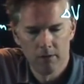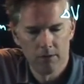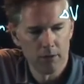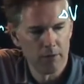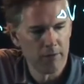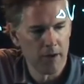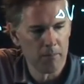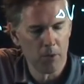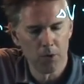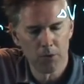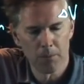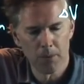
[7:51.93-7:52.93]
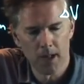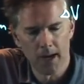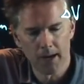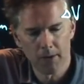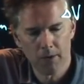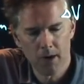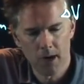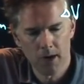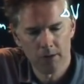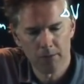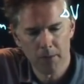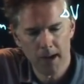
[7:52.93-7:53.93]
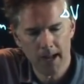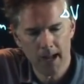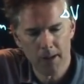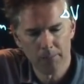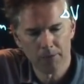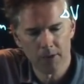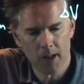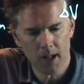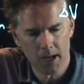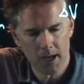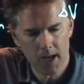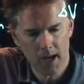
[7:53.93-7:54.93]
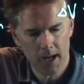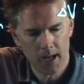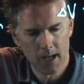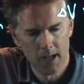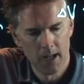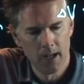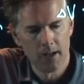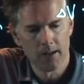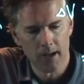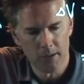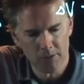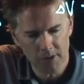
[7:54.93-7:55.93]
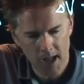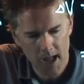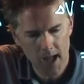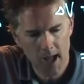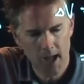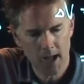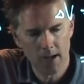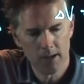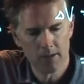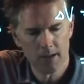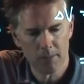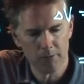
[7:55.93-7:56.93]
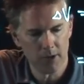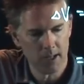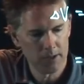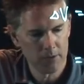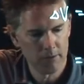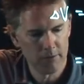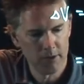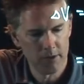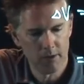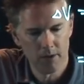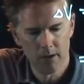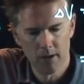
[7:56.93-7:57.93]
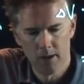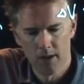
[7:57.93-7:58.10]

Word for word: So if I multiply across by epsilon naught times A times electric field,